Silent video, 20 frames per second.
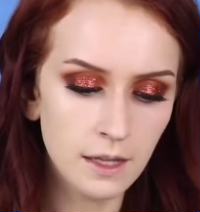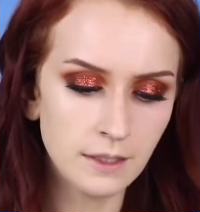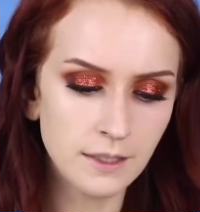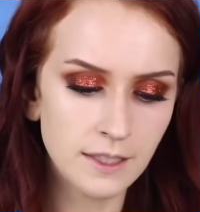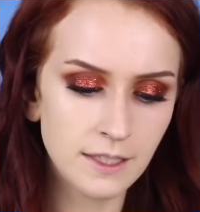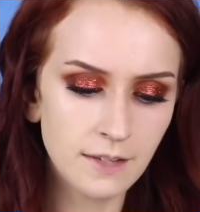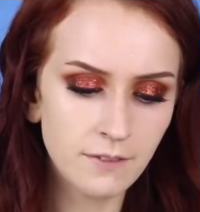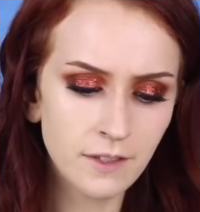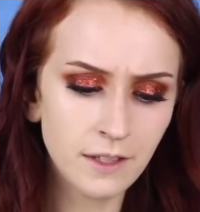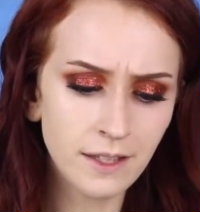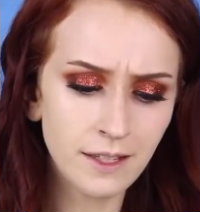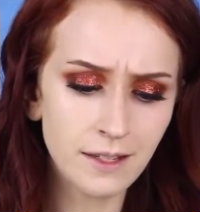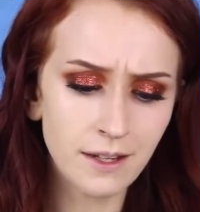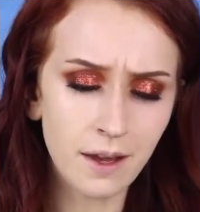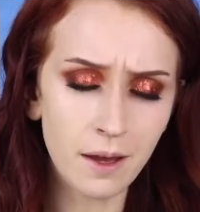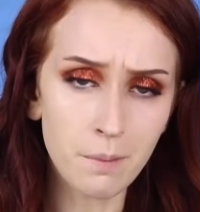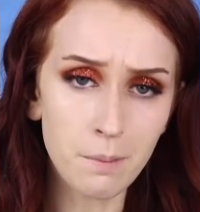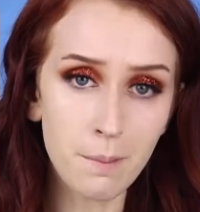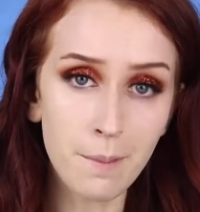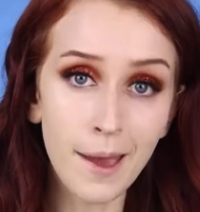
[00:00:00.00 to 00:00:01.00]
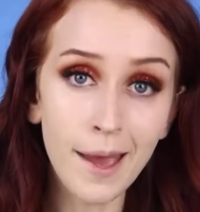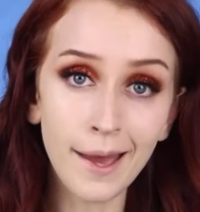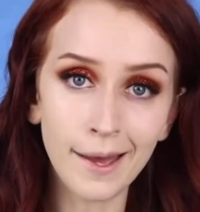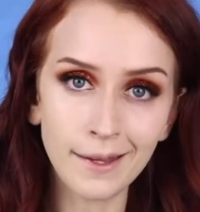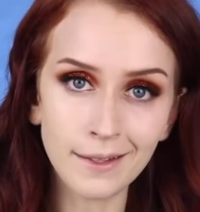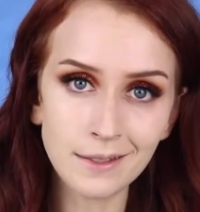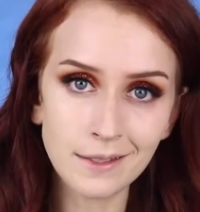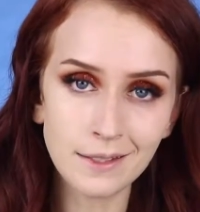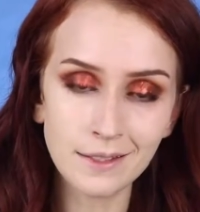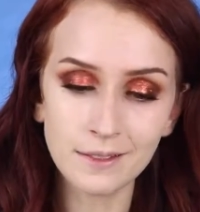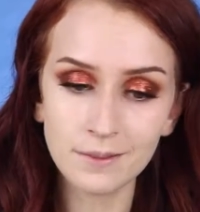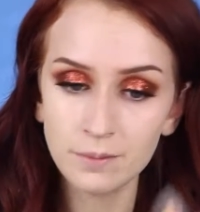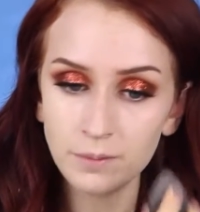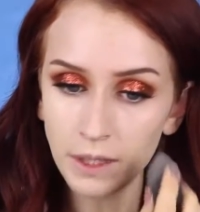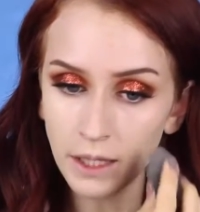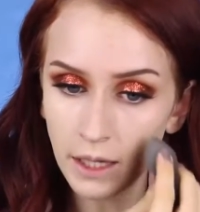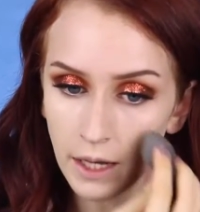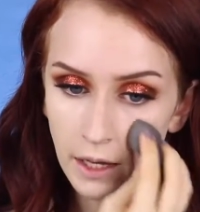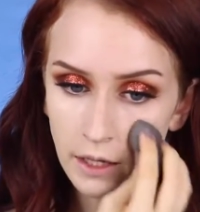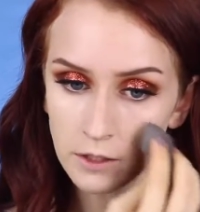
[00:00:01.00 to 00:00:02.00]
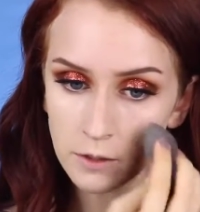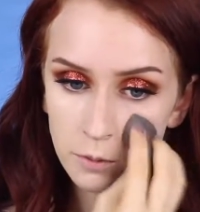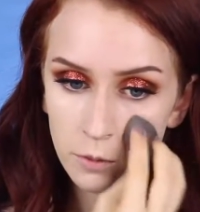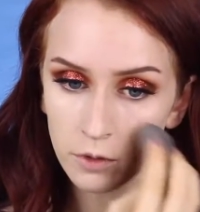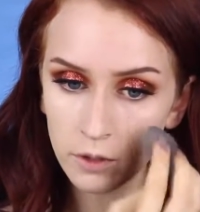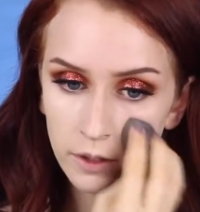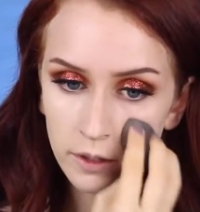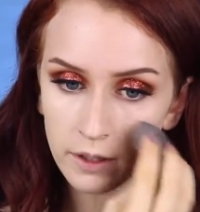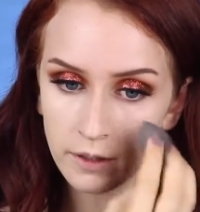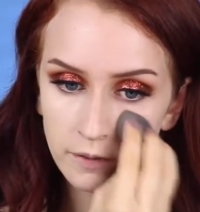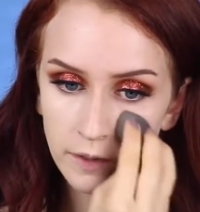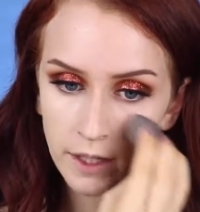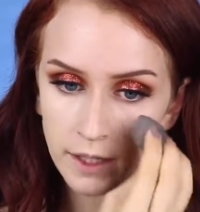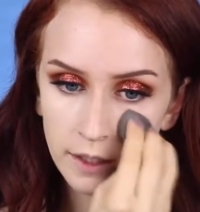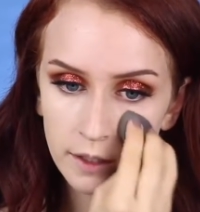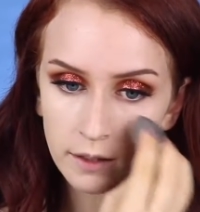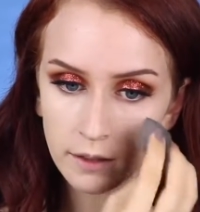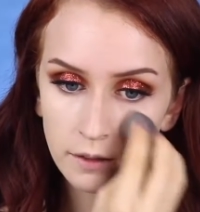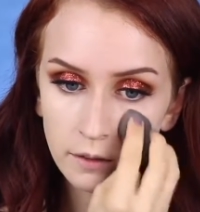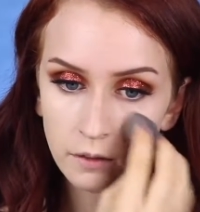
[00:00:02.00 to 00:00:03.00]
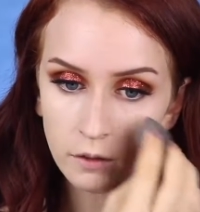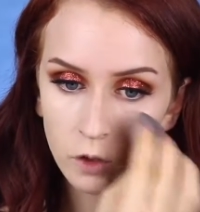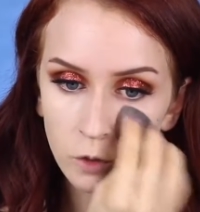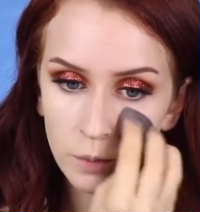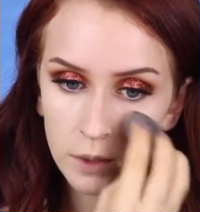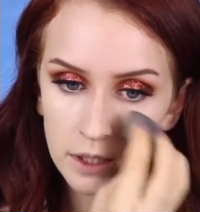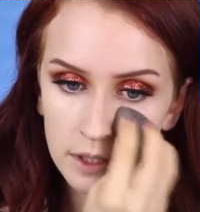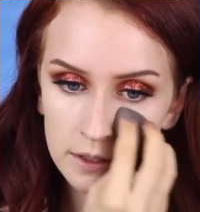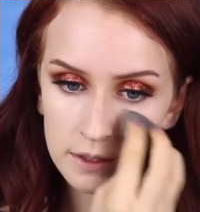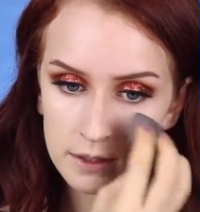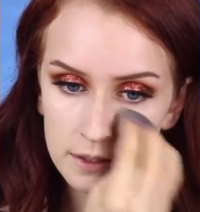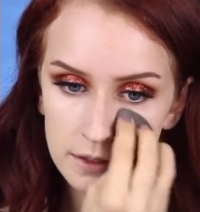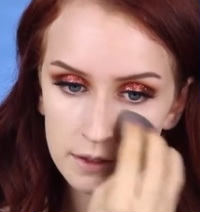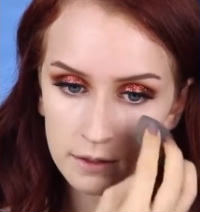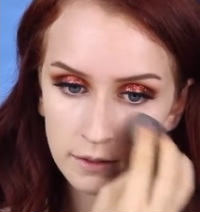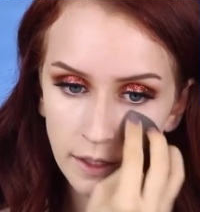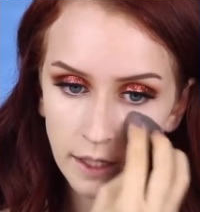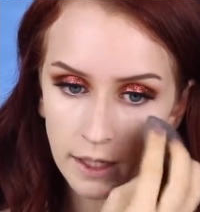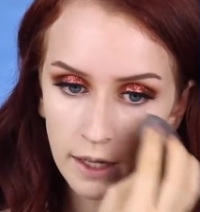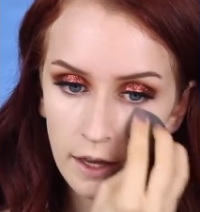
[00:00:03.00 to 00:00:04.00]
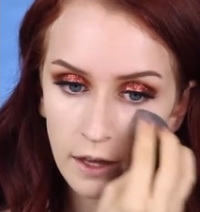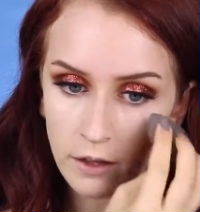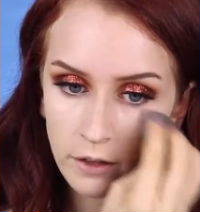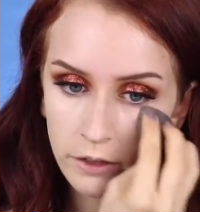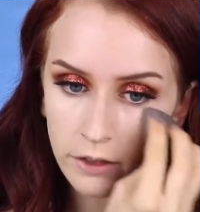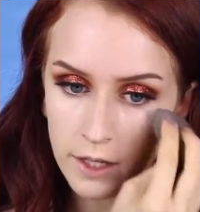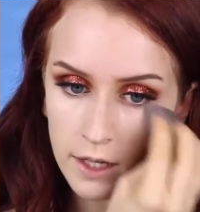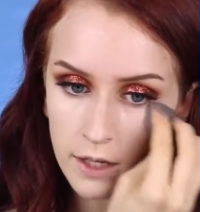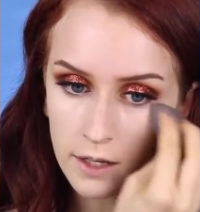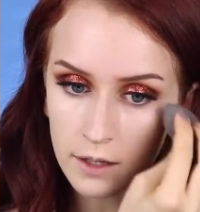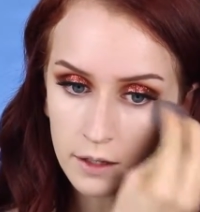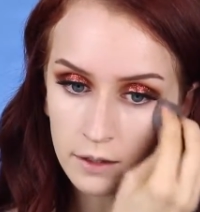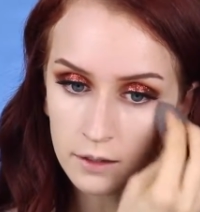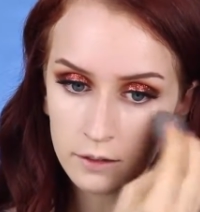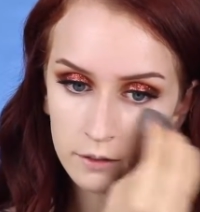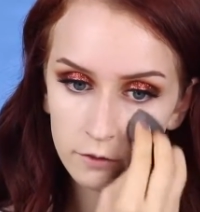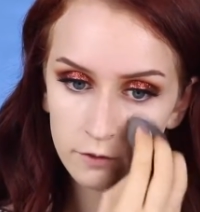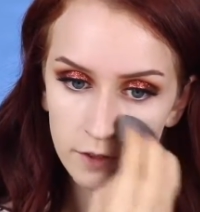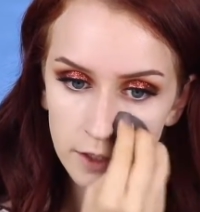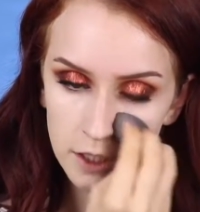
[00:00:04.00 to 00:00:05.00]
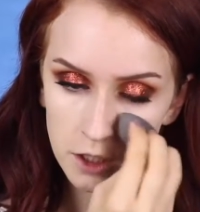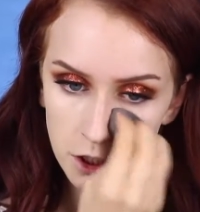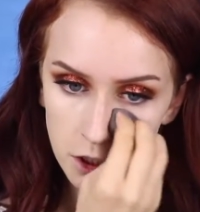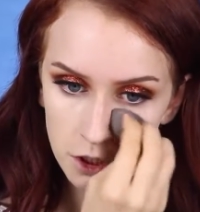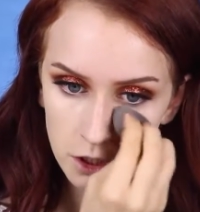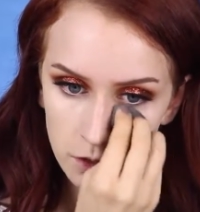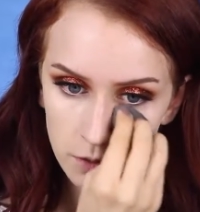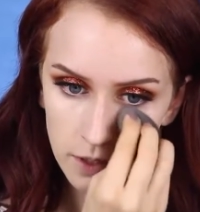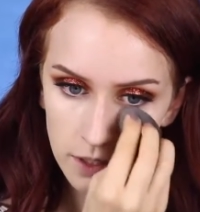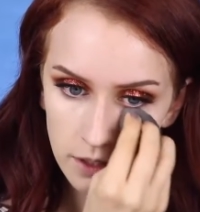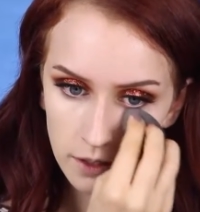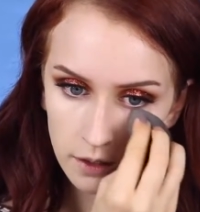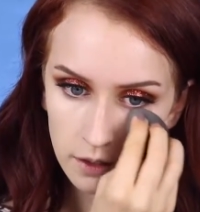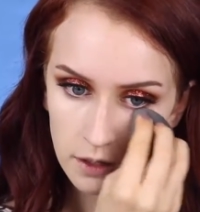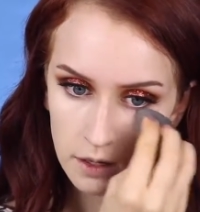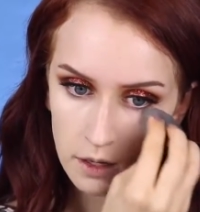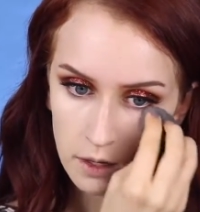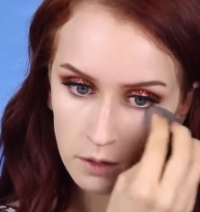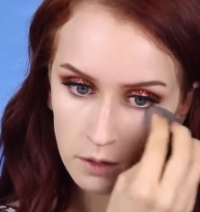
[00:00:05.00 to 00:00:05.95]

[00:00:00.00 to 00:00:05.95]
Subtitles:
It's definitely not matte. It has more of like a luminous, like healthy finish to it.